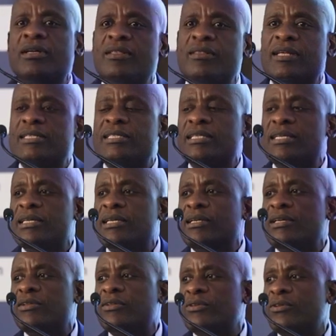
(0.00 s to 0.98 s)
that
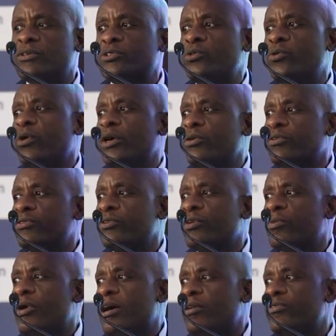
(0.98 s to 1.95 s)
those who are not
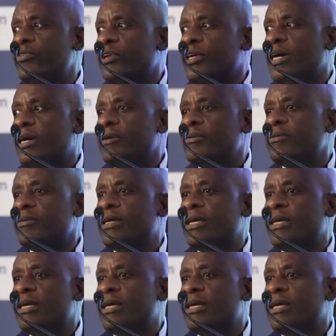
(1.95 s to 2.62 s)
from Africa,